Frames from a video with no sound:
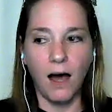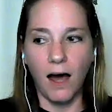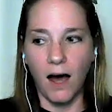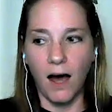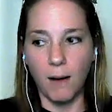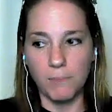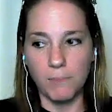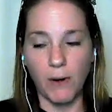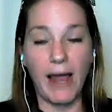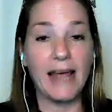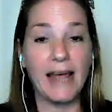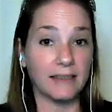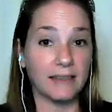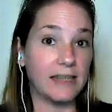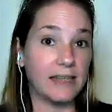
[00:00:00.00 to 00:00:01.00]
Um, so I
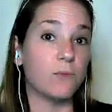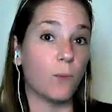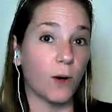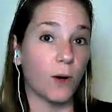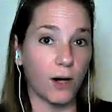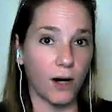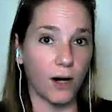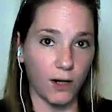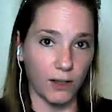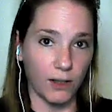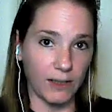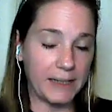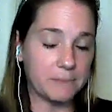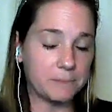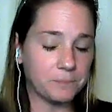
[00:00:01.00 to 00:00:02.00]
had to leave work
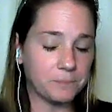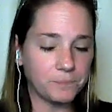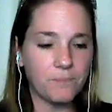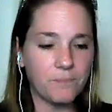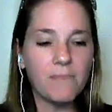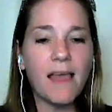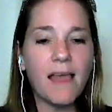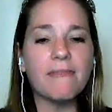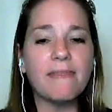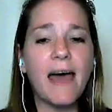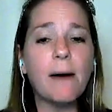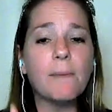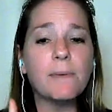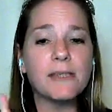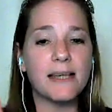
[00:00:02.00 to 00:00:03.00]
early. That
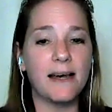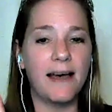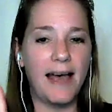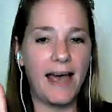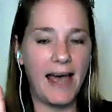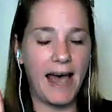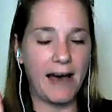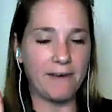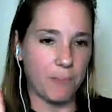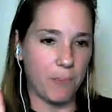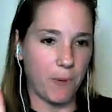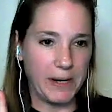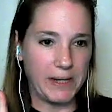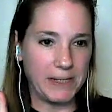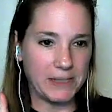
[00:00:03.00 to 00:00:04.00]
was half a
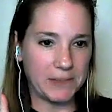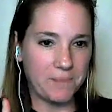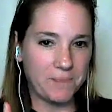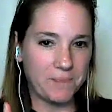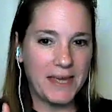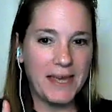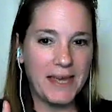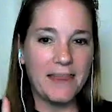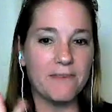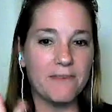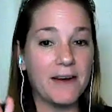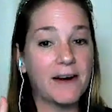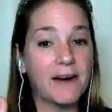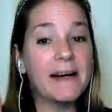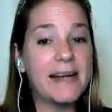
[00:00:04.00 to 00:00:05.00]
point. The
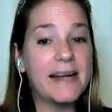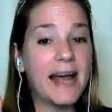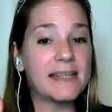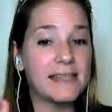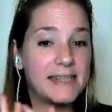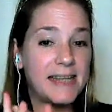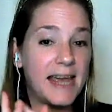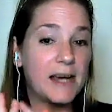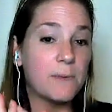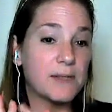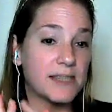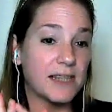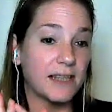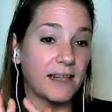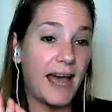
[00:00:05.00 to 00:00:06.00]
very next day was
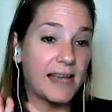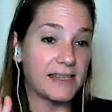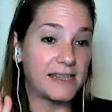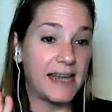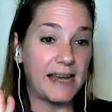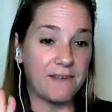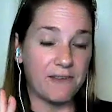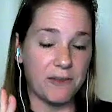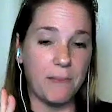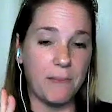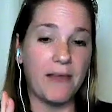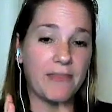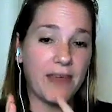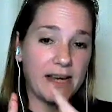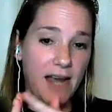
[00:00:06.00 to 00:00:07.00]
the last day of the month.
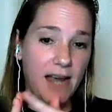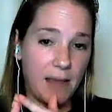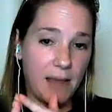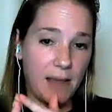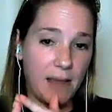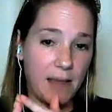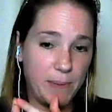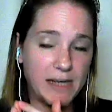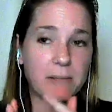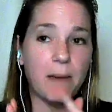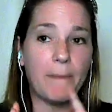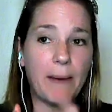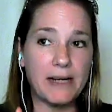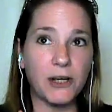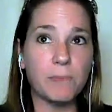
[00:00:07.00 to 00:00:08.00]
I, I picked him up. I
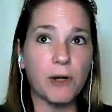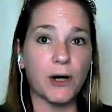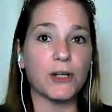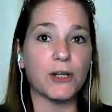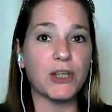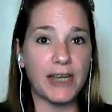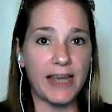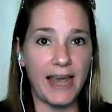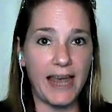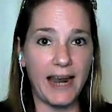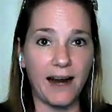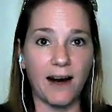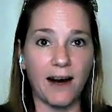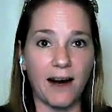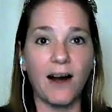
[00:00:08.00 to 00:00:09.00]
took him to urgent
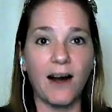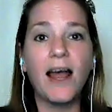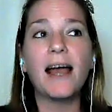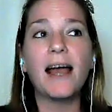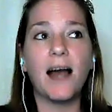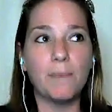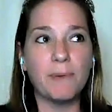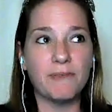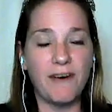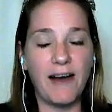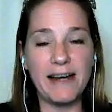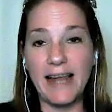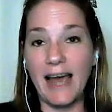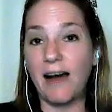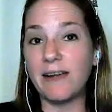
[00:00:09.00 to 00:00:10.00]
care. Come to
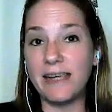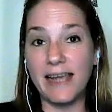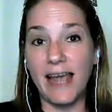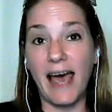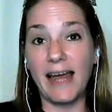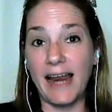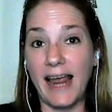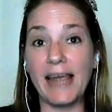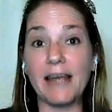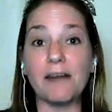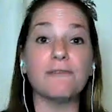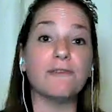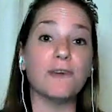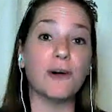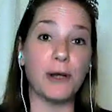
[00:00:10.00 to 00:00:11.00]
find out, he had hand,
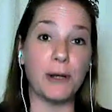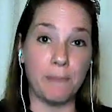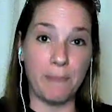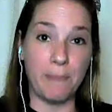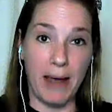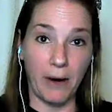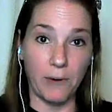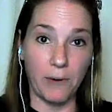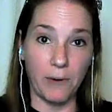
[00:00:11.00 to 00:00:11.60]
foot, and mouth.